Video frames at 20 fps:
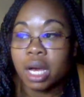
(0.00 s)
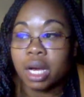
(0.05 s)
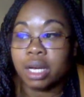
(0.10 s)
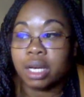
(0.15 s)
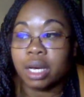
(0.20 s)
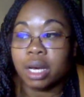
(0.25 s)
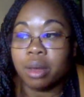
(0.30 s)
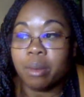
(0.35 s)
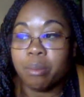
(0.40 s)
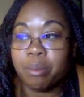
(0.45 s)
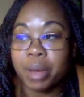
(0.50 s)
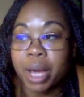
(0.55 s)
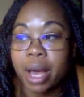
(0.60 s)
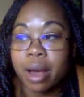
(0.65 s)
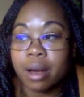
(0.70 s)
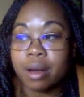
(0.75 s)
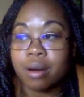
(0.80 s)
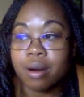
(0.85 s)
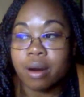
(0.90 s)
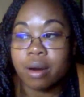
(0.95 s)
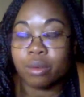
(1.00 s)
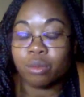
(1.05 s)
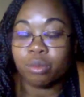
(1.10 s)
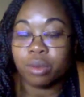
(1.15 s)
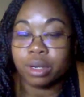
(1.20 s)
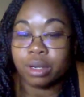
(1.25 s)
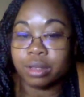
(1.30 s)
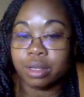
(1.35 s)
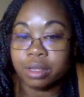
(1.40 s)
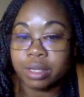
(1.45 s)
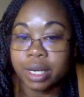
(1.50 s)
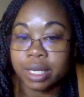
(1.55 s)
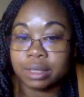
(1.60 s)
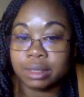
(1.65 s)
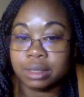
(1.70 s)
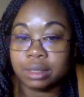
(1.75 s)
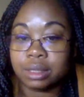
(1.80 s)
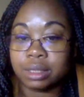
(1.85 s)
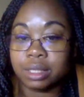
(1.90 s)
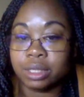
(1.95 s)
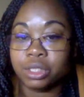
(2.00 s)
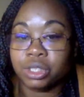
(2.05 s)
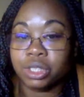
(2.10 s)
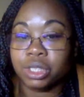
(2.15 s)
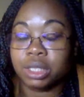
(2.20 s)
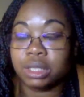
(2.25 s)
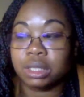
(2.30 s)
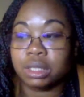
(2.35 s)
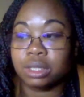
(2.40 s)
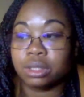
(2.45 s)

cut back on one of the class discussions.